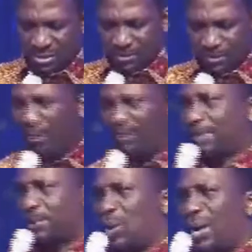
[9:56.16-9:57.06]

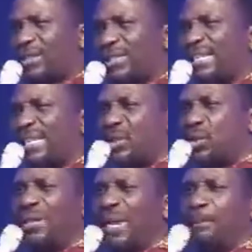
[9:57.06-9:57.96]
Proverbs one
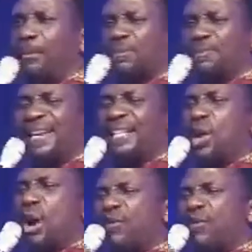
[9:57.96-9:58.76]
thirty-two, the prosperity of